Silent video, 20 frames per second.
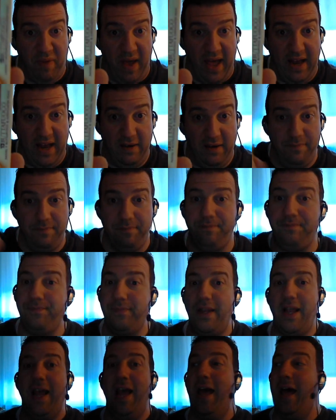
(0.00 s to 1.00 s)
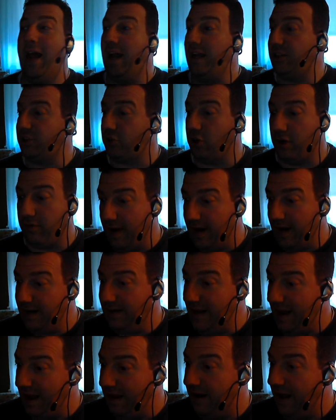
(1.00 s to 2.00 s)
pen, and I start
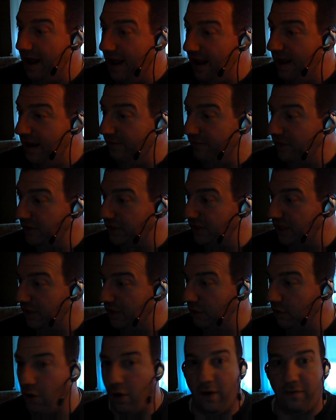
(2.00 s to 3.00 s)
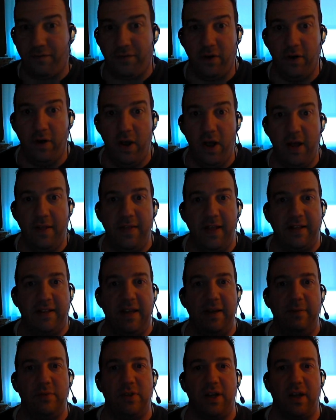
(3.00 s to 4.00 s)
writing down every single offer
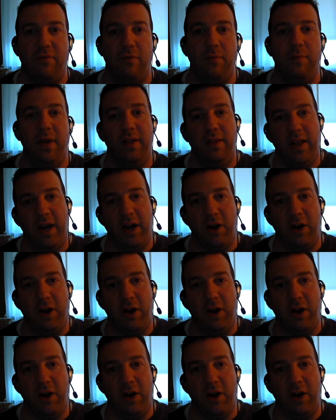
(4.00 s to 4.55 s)
that teams are giving me.